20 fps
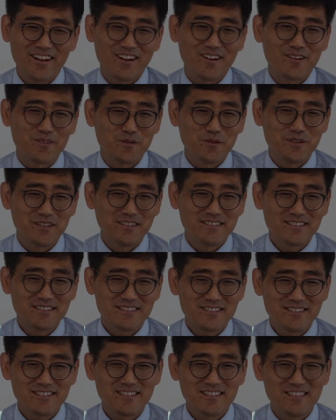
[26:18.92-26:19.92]
There we
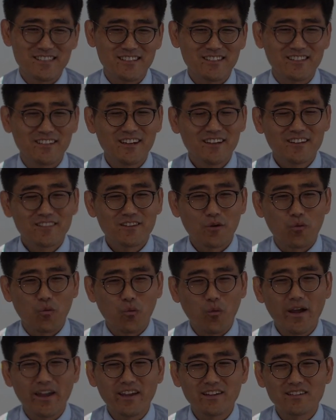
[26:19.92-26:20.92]
see the
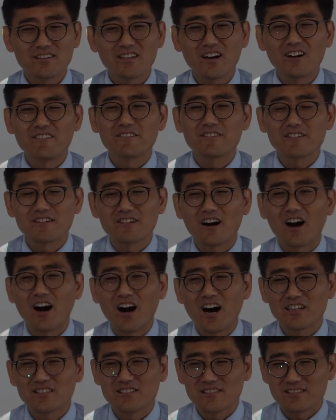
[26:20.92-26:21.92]
weight of
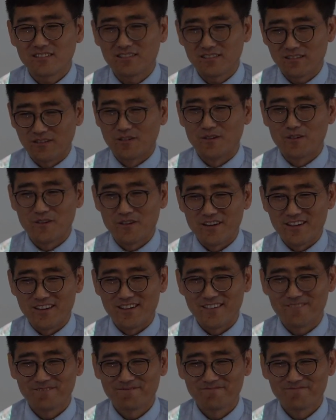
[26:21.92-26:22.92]
God's
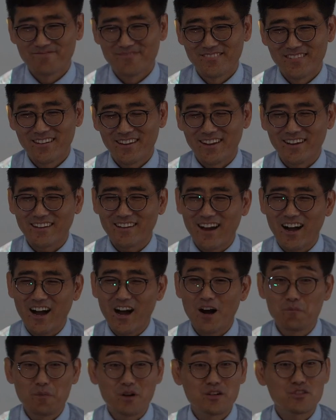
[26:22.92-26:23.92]
glory and
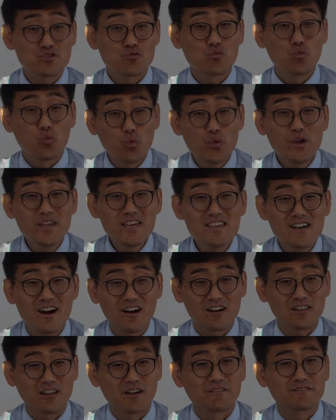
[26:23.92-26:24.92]
how much
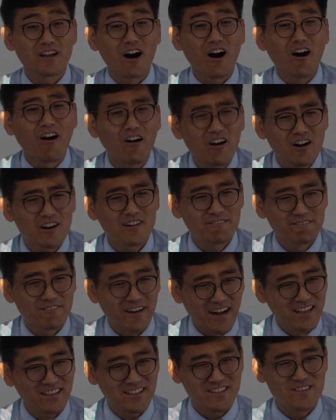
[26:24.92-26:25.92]
we are loved, our
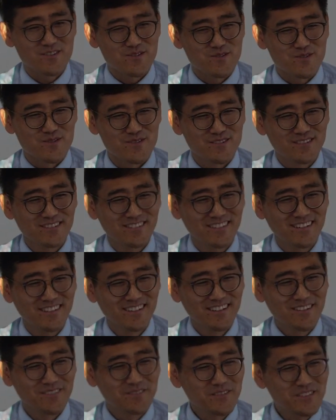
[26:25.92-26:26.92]
value.
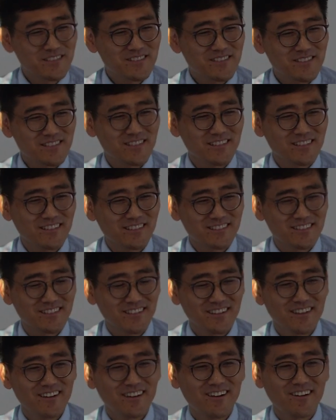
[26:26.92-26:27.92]
We see
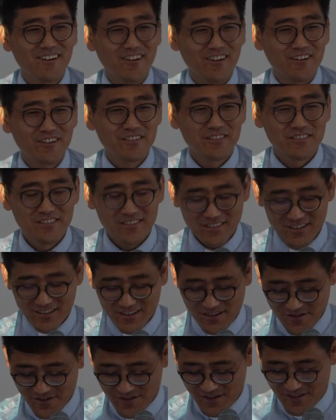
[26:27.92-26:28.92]
it on
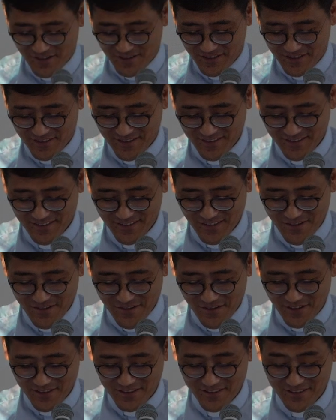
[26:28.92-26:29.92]
the cross. The
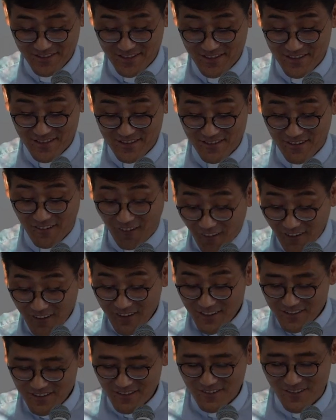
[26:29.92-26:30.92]
cross is
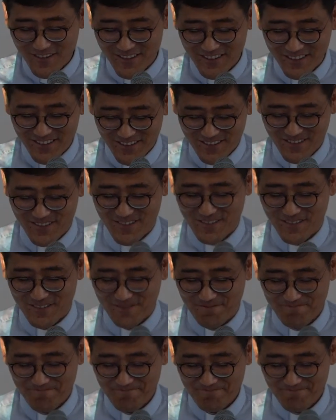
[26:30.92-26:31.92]
our glory
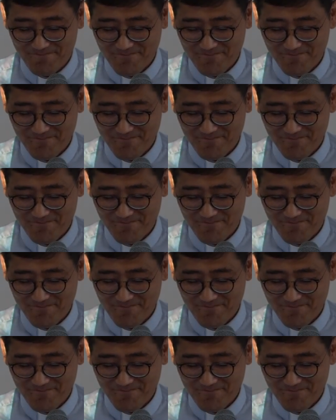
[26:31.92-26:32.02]
too.